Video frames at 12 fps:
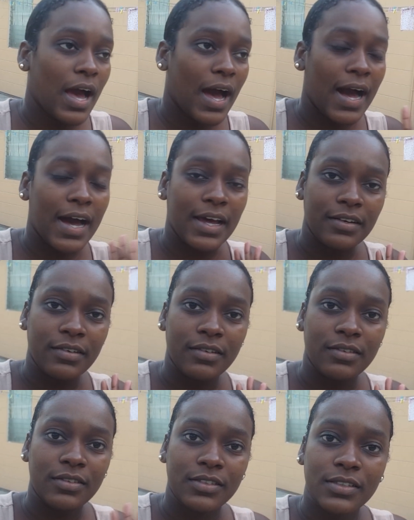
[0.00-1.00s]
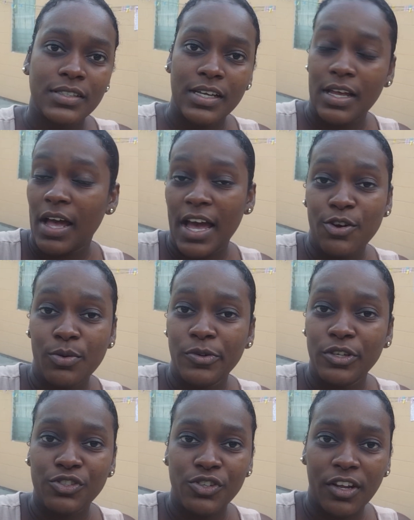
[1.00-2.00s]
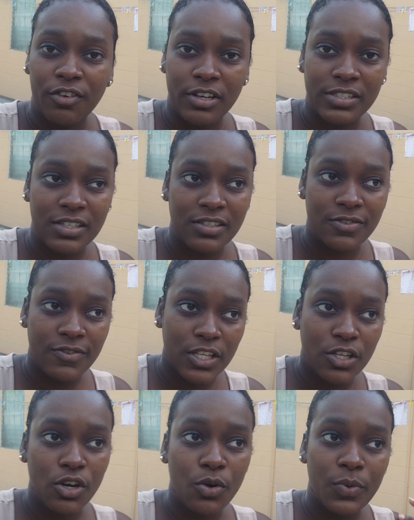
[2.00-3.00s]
and I hope you enjoy the rest of this video.